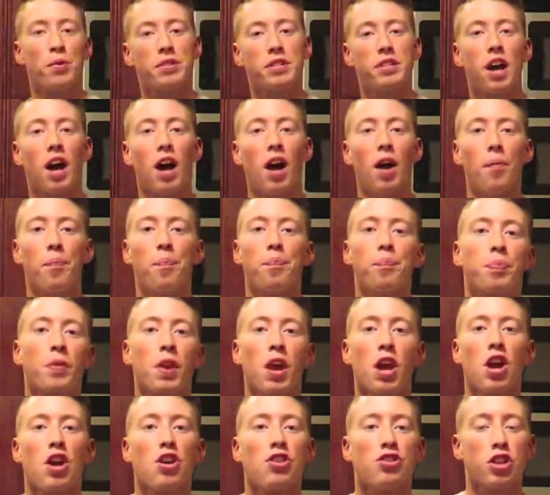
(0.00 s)
What's up?
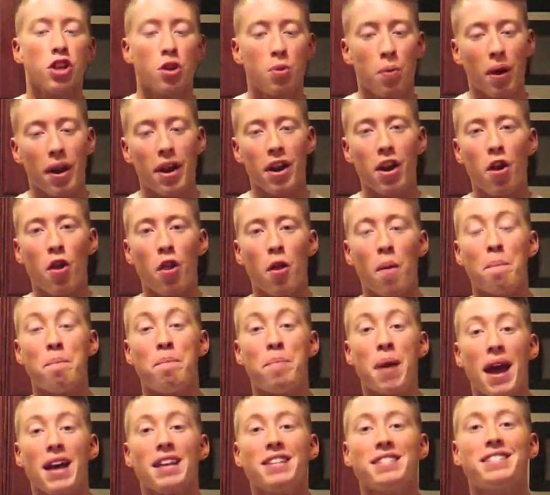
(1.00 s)
So you want to know the
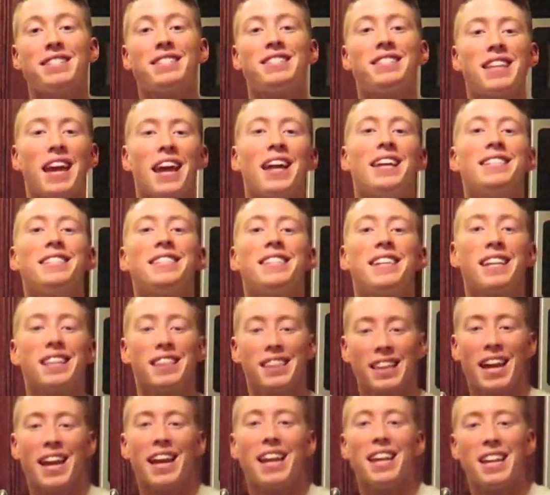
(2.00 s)
best
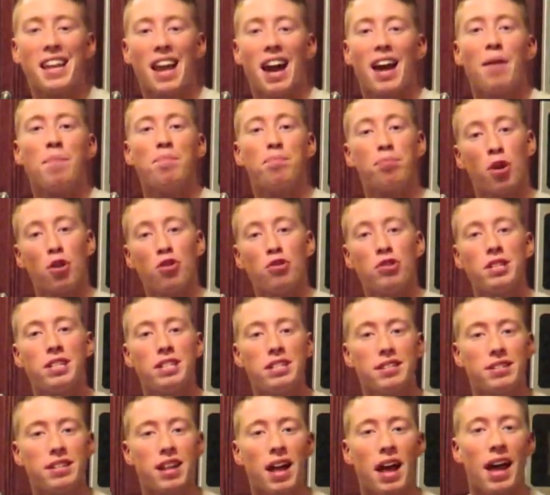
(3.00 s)
tasting late night
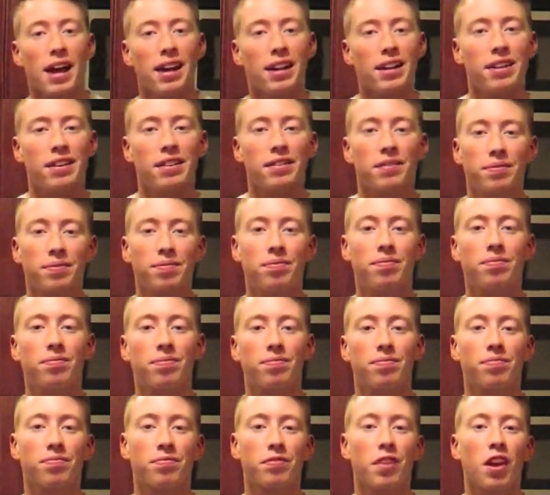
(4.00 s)
protein snack?
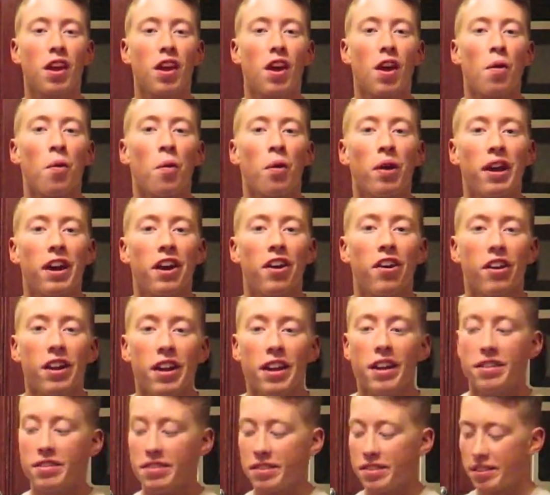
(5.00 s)
Well, here it
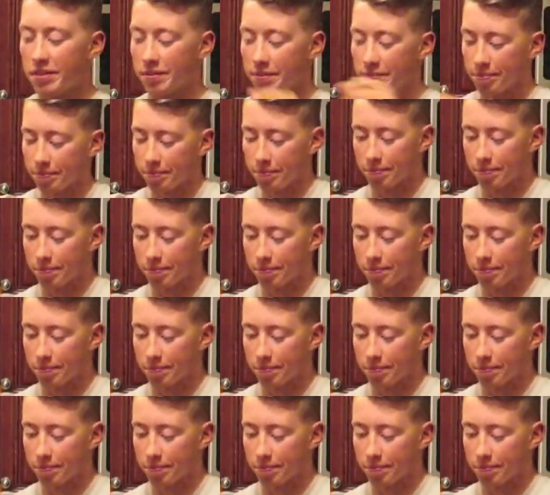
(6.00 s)
is.